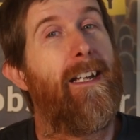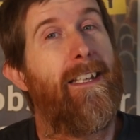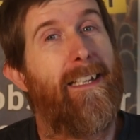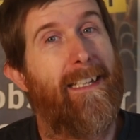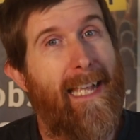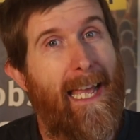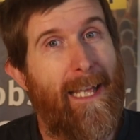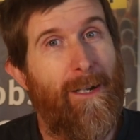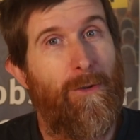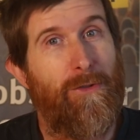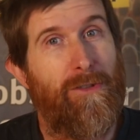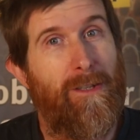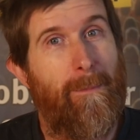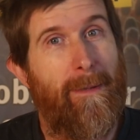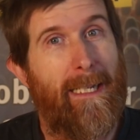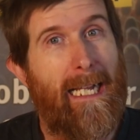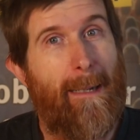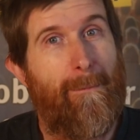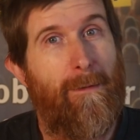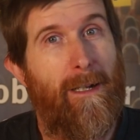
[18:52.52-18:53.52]
You can also
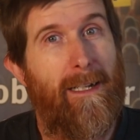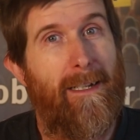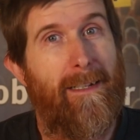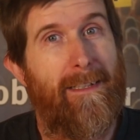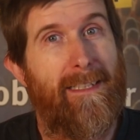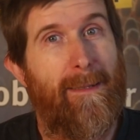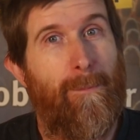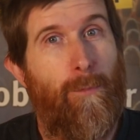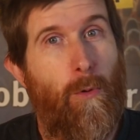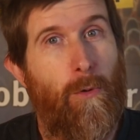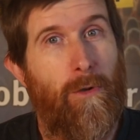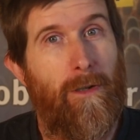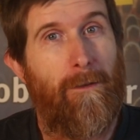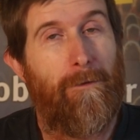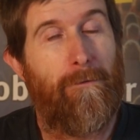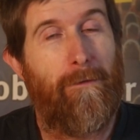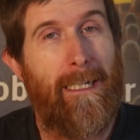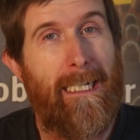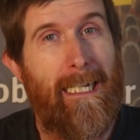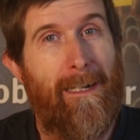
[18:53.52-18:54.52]
become a supporter
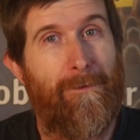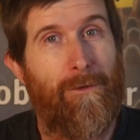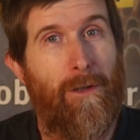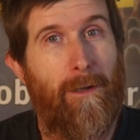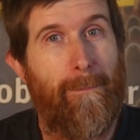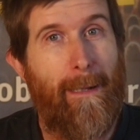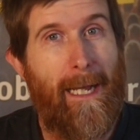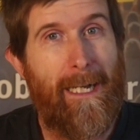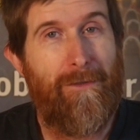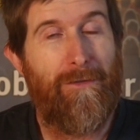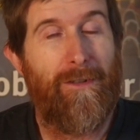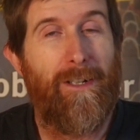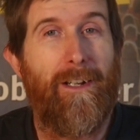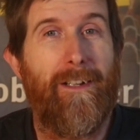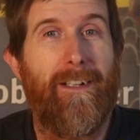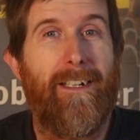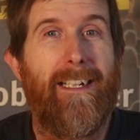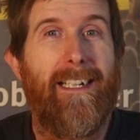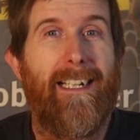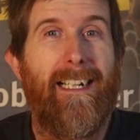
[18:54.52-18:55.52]
of Green Left on
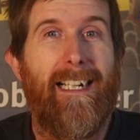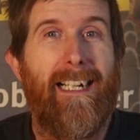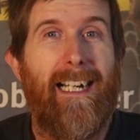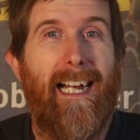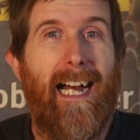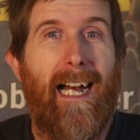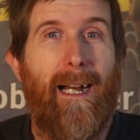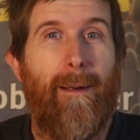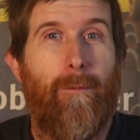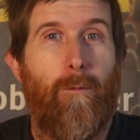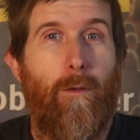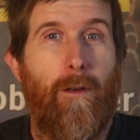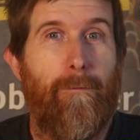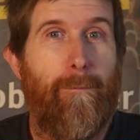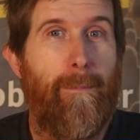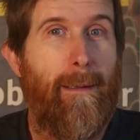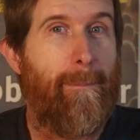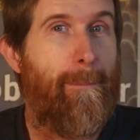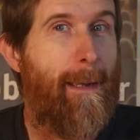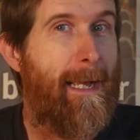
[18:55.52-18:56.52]
Patreon. Um,
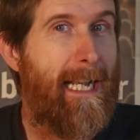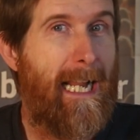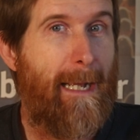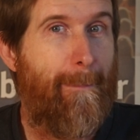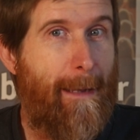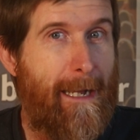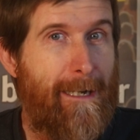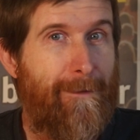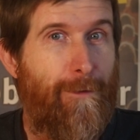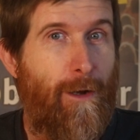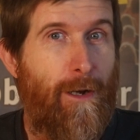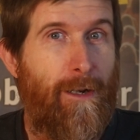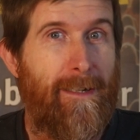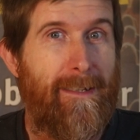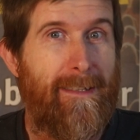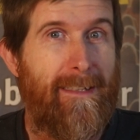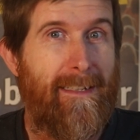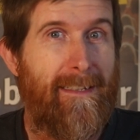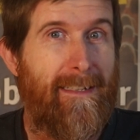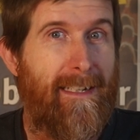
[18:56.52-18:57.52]
we've made our main
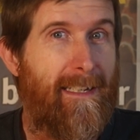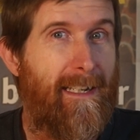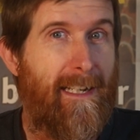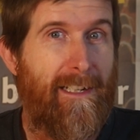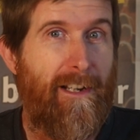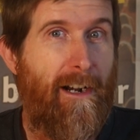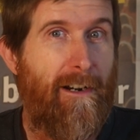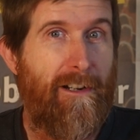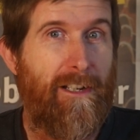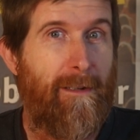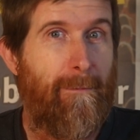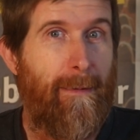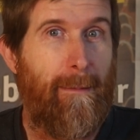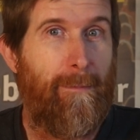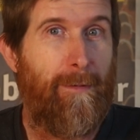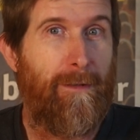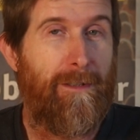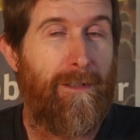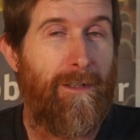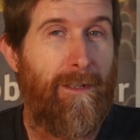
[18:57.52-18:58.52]
focus in encouraging
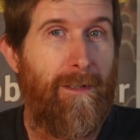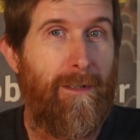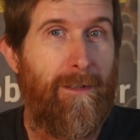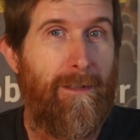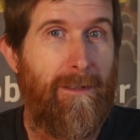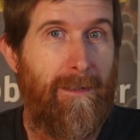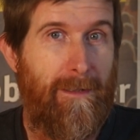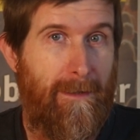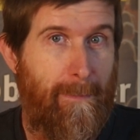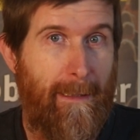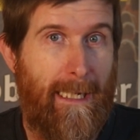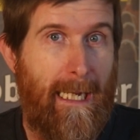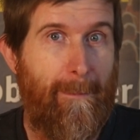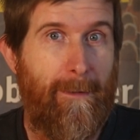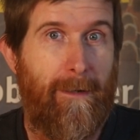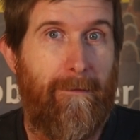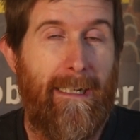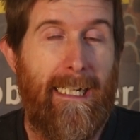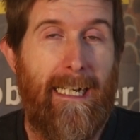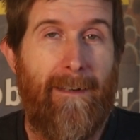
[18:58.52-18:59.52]
people to, to become
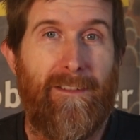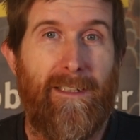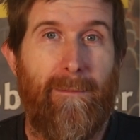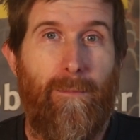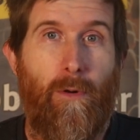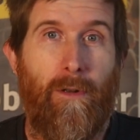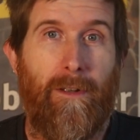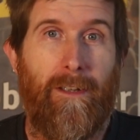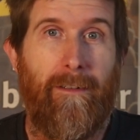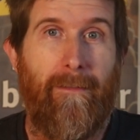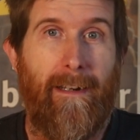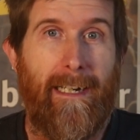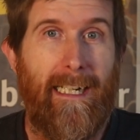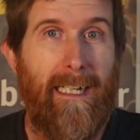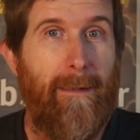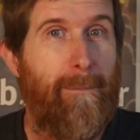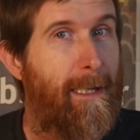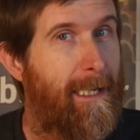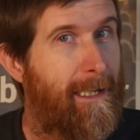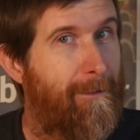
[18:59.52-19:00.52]
a Green Left supporter
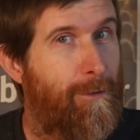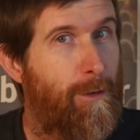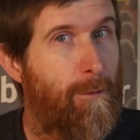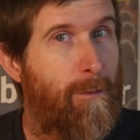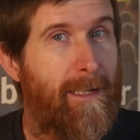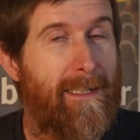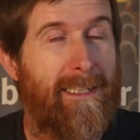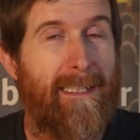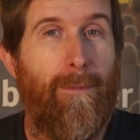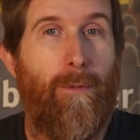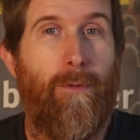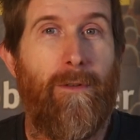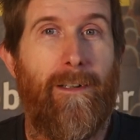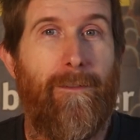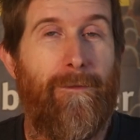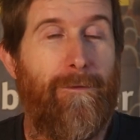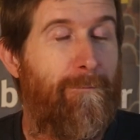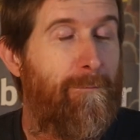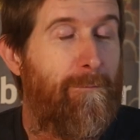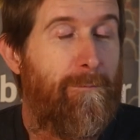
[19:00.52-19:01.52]
directly, but if you want to support,
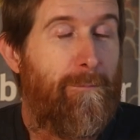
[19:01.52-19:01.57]
if